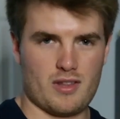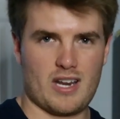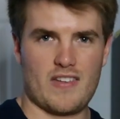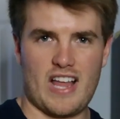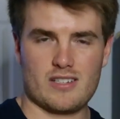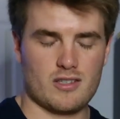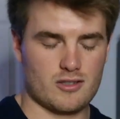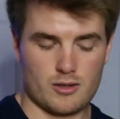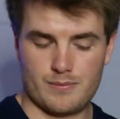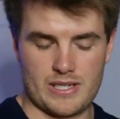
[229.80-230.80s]
is kind of
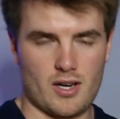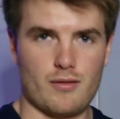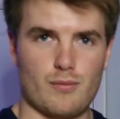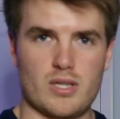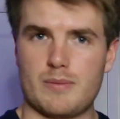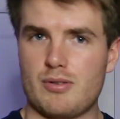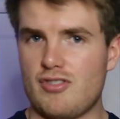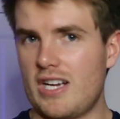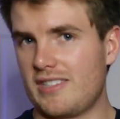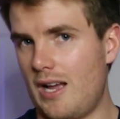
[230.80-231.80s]
lackluster. It doesn't really
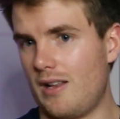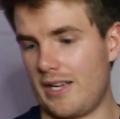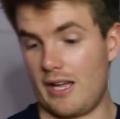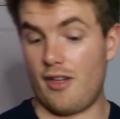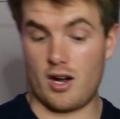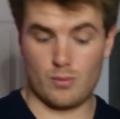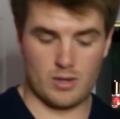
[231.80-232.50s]
project out like I thought it